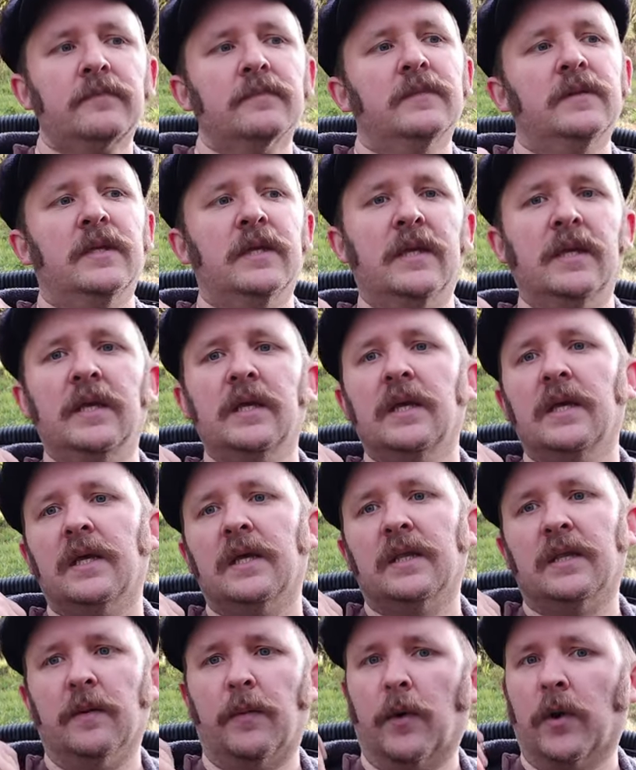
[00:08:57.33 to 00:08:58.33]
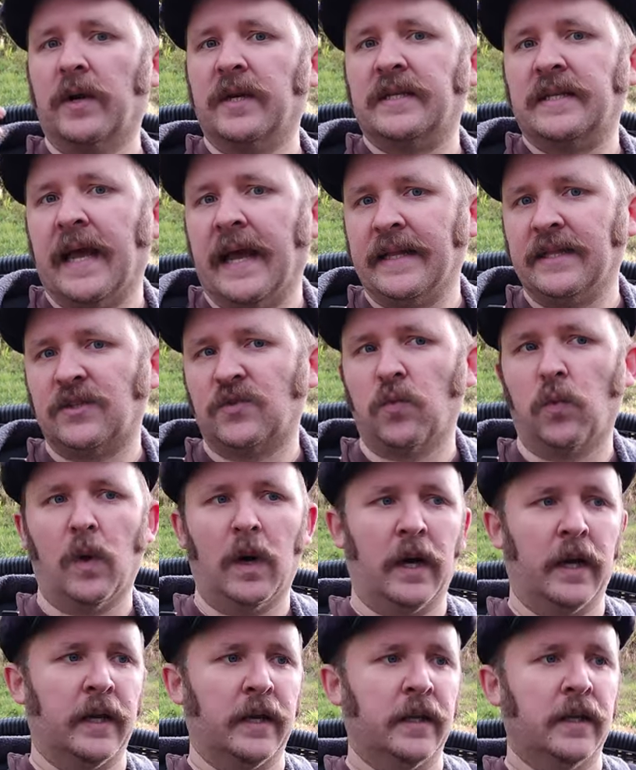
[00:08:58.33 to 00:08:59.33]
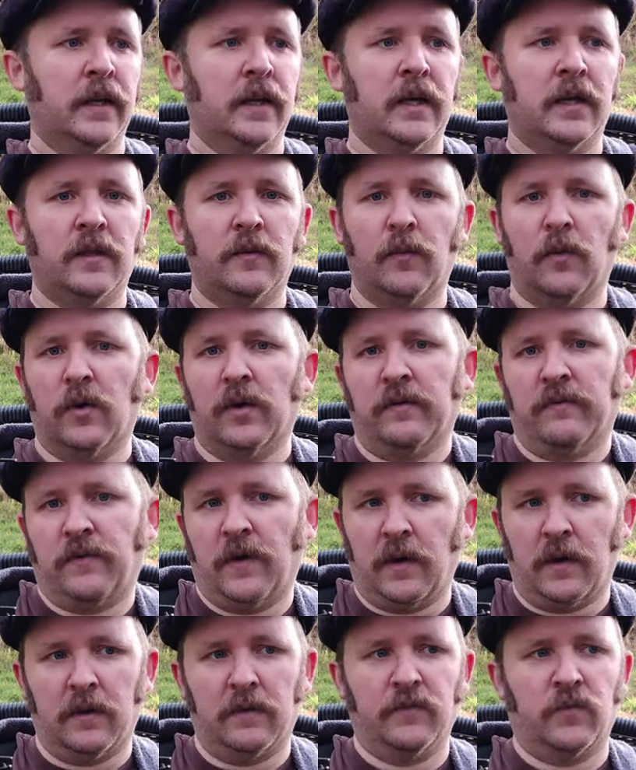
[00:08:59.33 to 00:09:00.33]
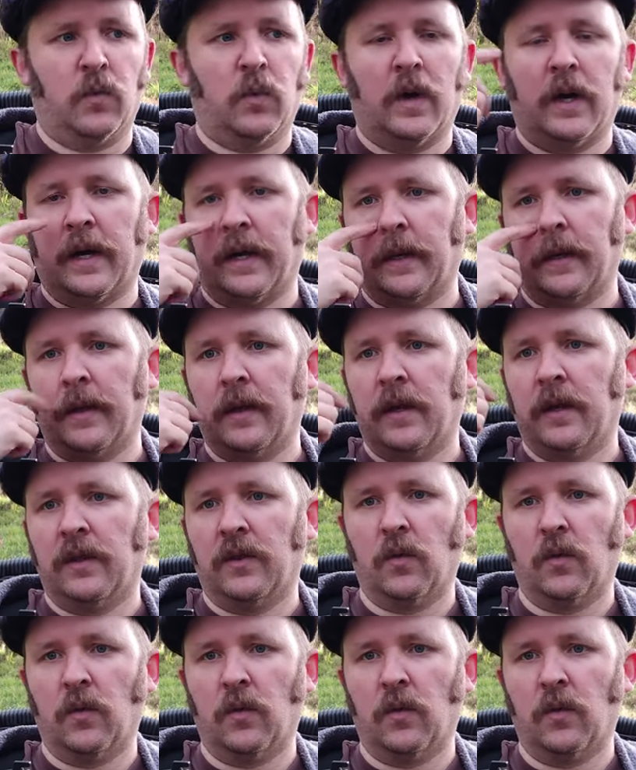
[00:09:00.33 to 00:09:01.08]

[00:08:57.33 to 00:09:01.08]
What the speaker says: the more intense one, the more involved one,